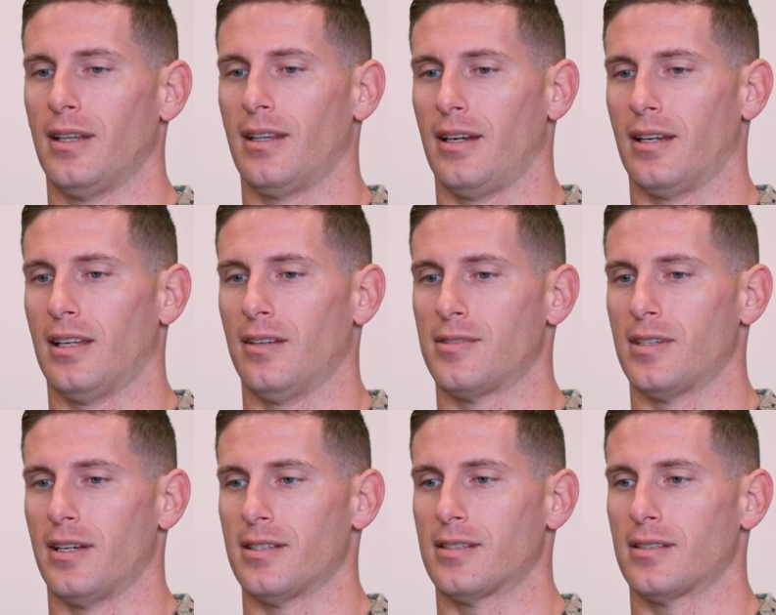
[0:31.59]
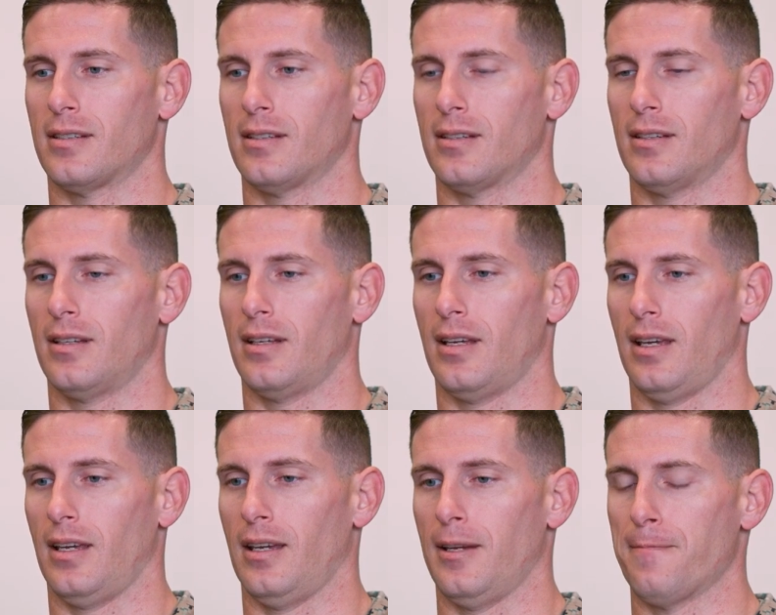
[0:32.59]
then it gives us
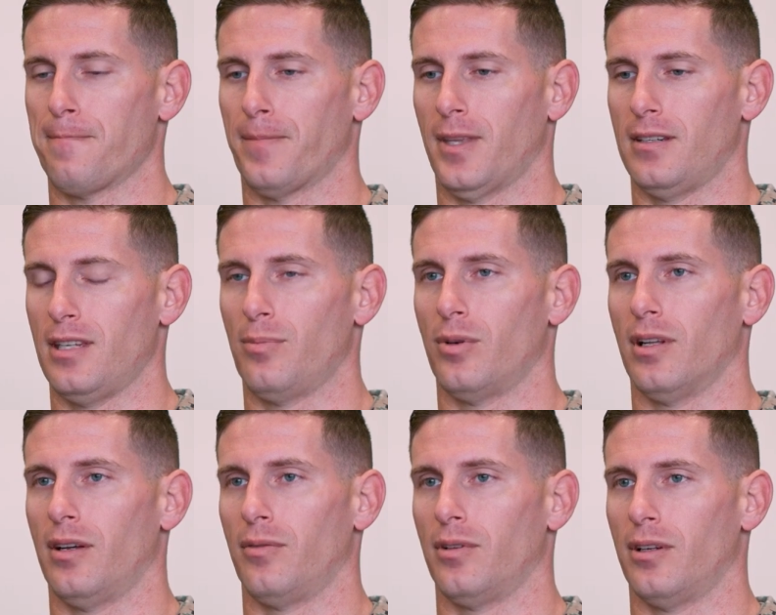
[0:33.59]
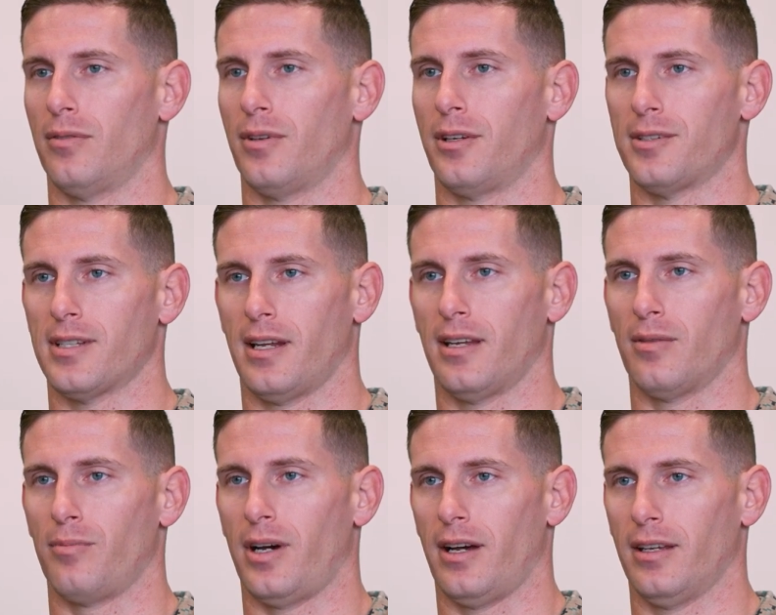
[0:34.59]
a deeper level of understanding
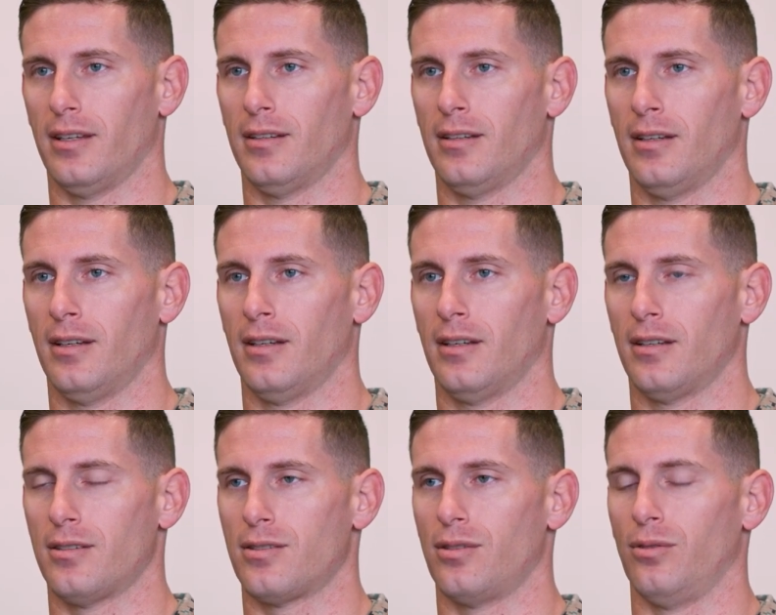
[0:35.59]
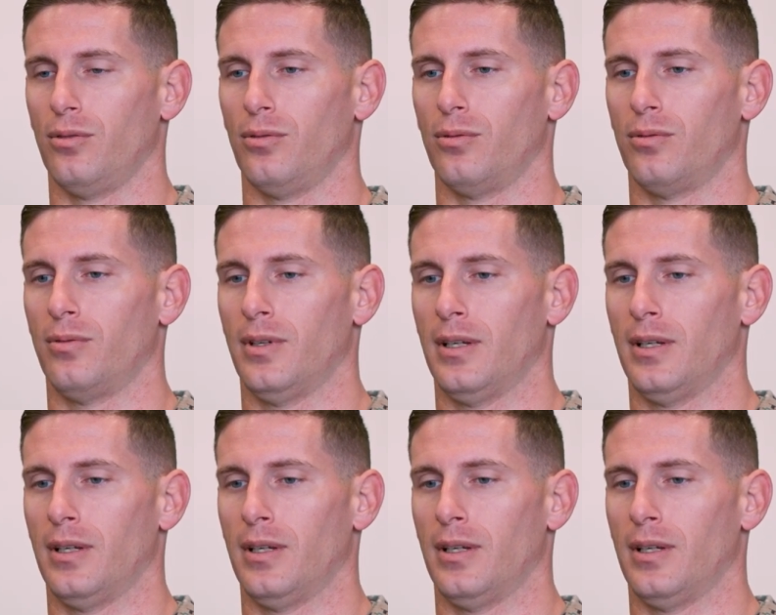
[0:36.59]
and buy-in to